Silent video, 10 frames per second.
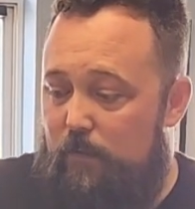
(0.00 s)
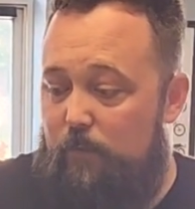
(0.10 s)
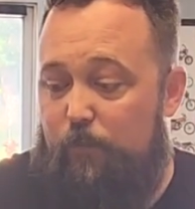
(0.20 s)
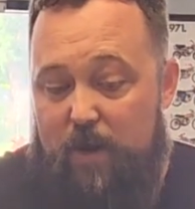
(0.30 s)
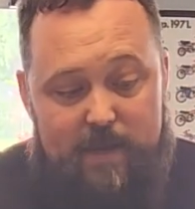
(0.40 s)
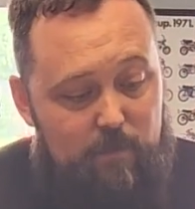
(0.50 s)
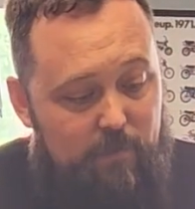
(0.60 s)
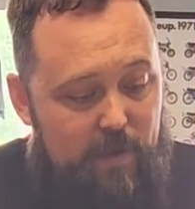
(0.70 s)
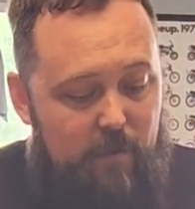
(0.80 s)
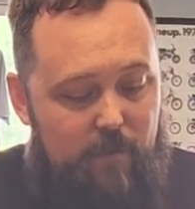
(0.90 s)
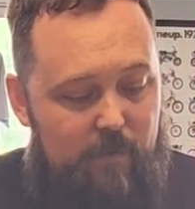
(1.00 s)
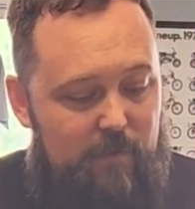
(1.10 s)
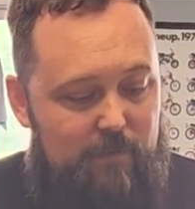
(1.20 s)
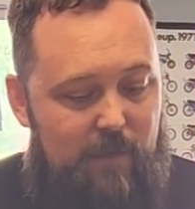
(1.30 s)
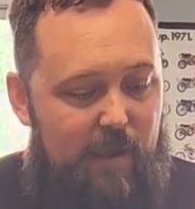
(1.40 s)
The braking power of
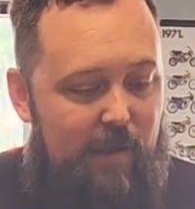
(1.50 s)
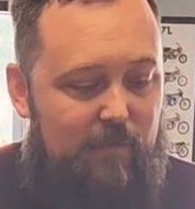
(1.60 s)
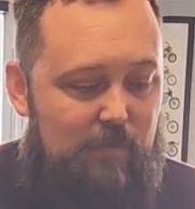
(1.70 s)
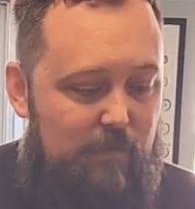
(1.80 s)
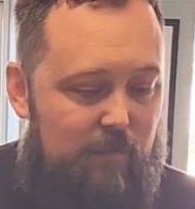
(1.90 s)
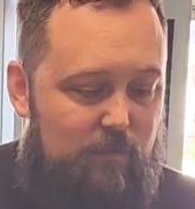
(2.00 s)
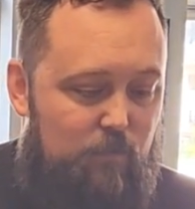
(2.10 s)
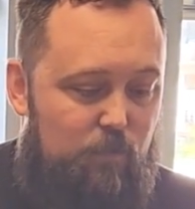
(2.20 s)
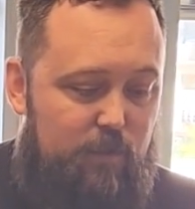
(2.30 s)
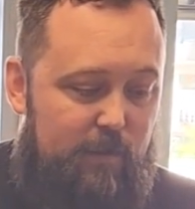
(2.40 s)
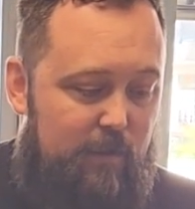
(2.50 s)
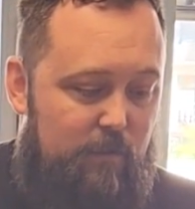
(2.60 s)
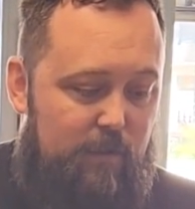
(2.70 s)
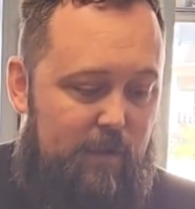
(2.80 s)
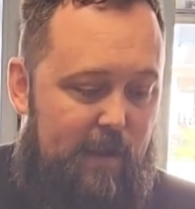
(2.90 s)
these guys, it's
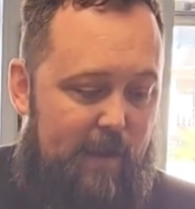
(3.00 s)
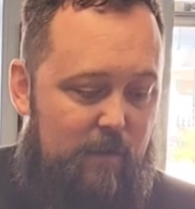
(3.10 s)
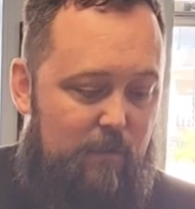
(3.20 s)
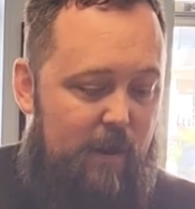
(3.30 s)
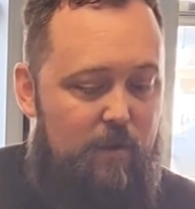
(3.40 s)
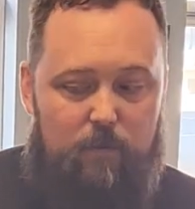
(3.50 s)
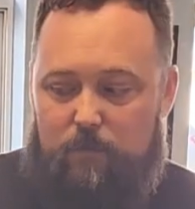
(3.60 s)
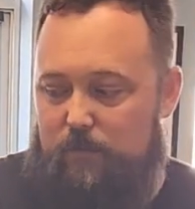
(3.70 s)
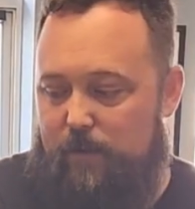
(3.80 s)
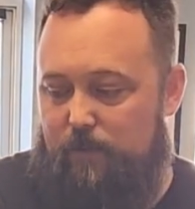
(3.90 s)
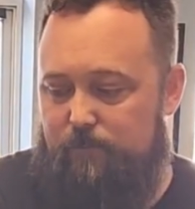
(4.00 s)
really adequate. I know